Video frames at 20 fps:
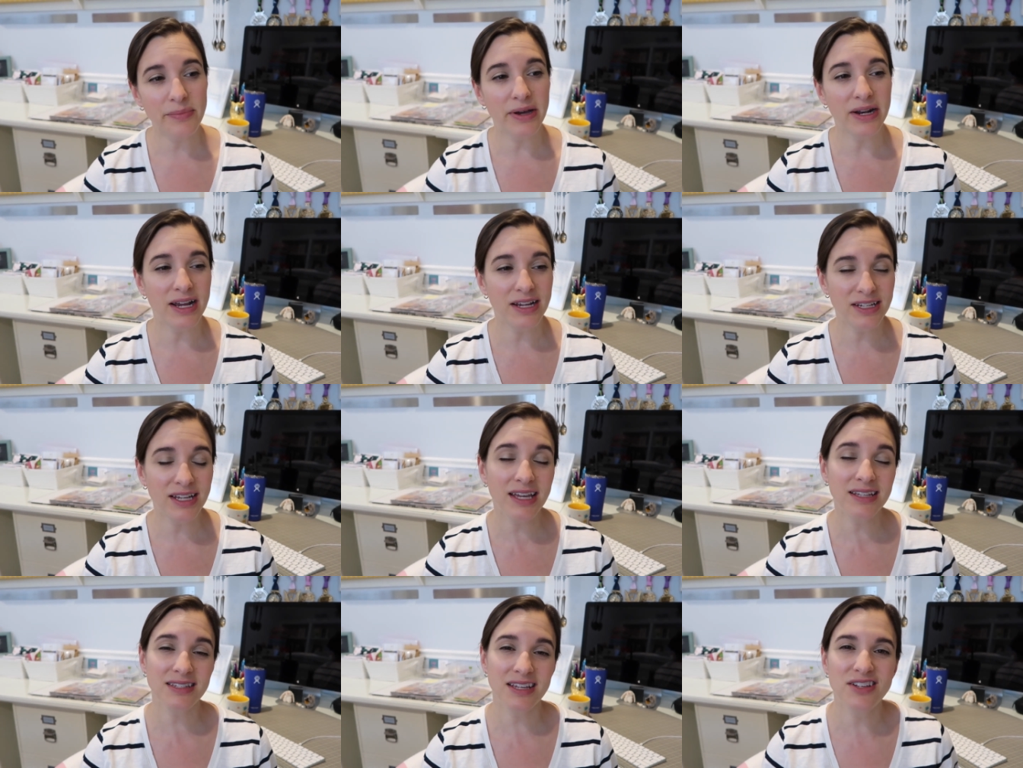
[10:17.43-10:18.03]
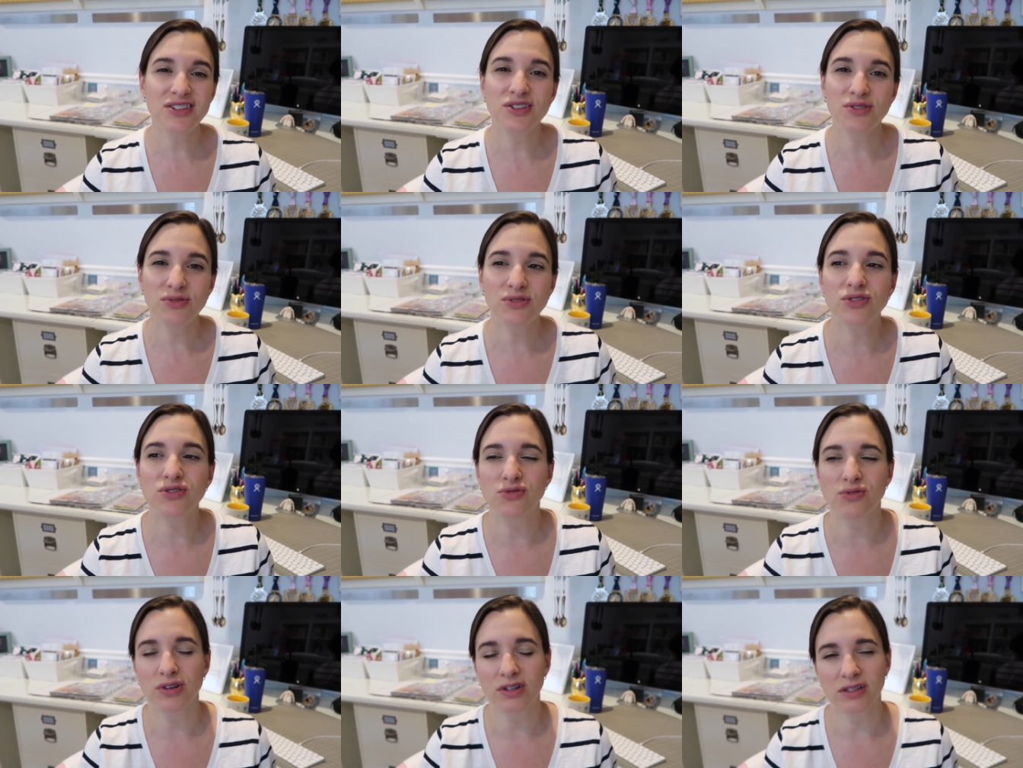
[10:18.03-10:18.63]
but I guess I do
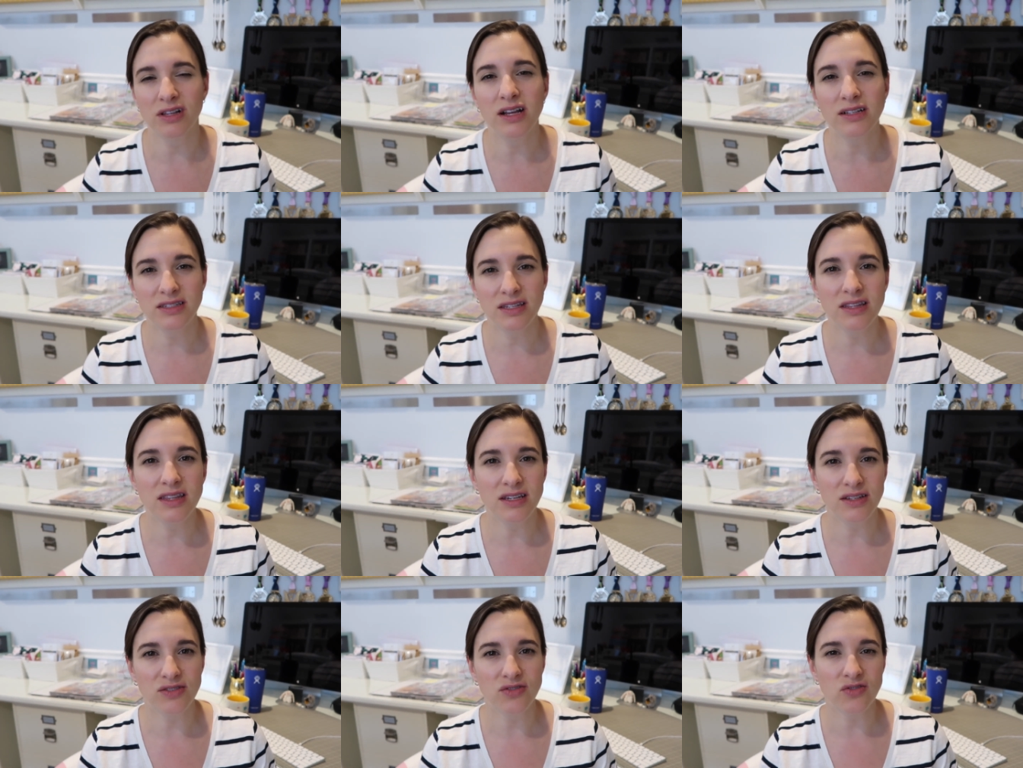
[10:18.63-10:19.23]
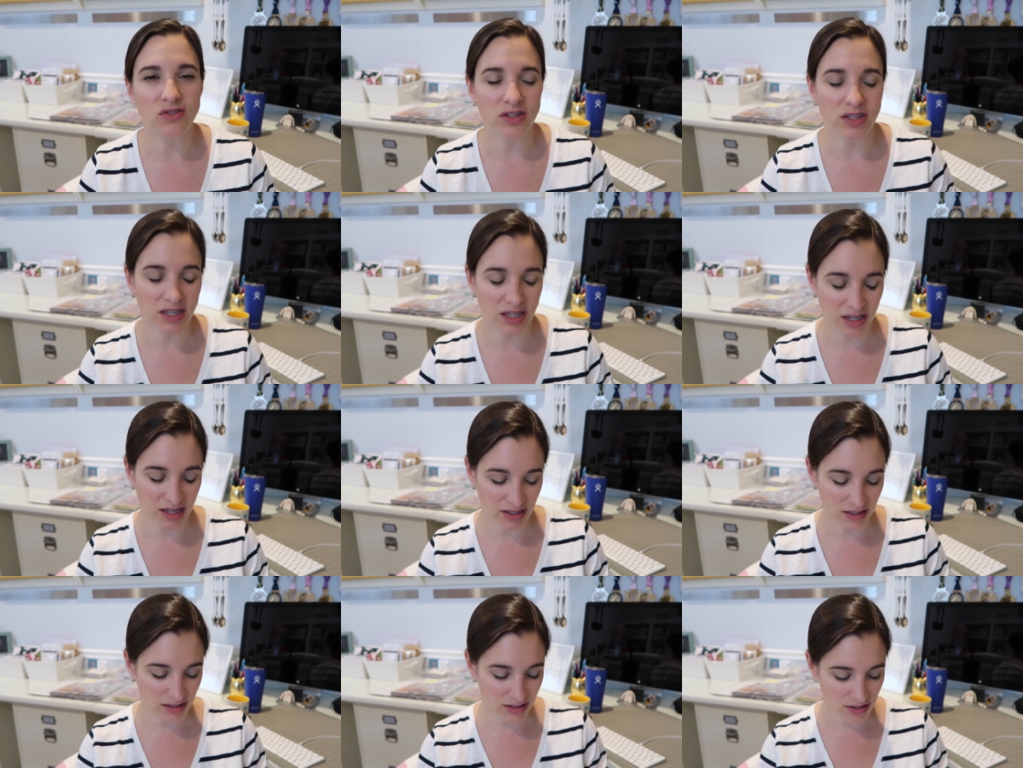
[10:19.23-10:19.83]
store lots of things for the
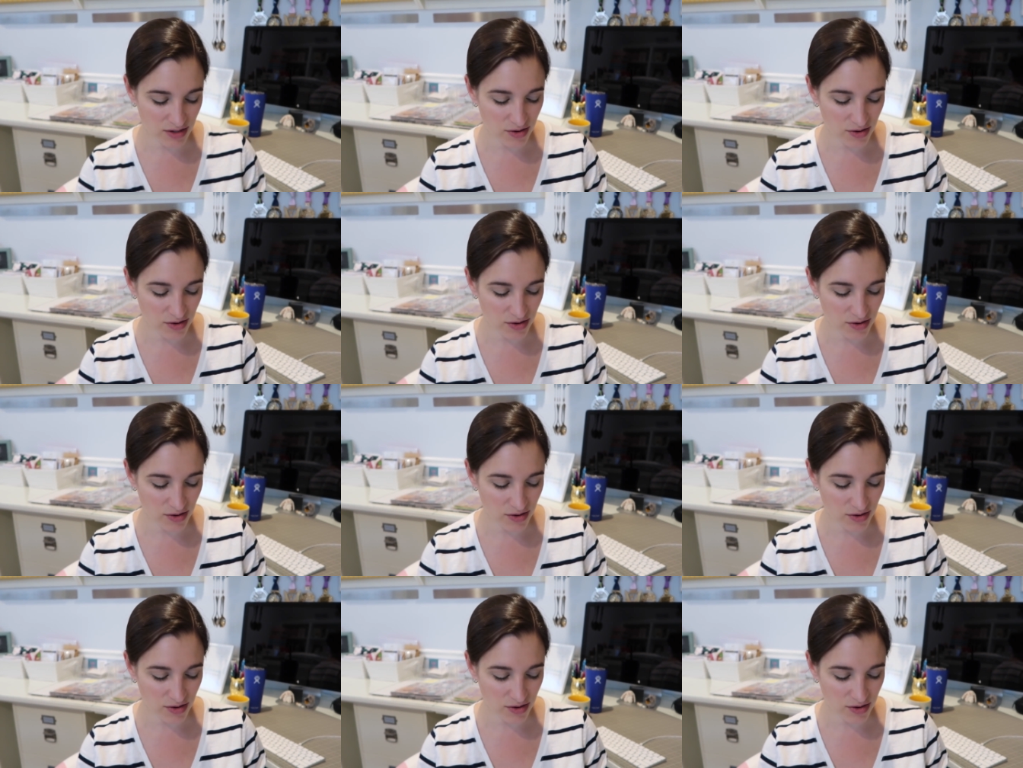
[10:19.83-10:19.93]
kids.